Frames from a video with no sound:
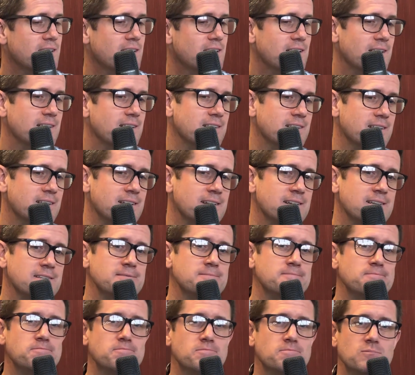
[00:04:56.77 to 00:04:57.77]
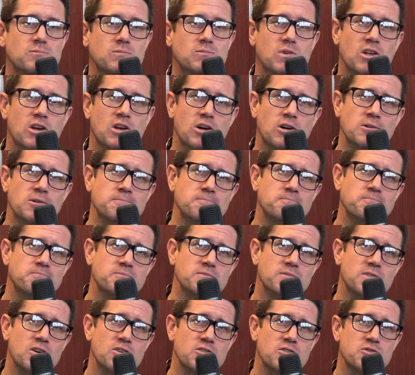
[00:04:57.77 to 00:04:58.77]
and then
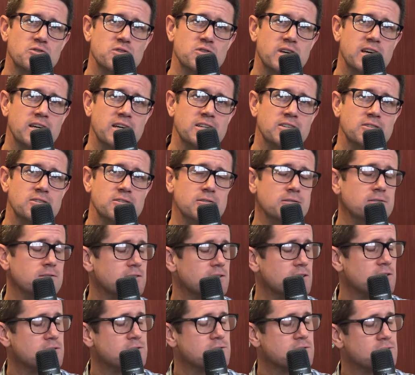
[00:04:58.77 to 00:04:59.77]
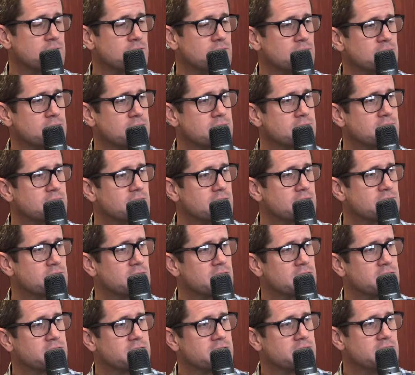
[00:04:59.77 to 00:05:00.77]
those who can do and those who can't, they try
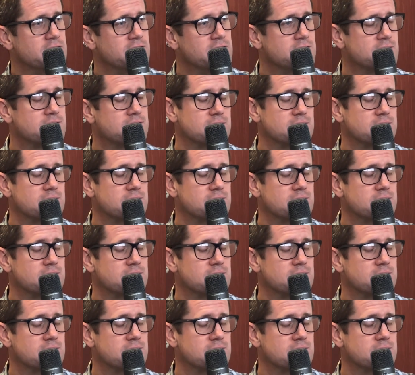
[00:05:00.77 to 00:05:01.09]
to teach.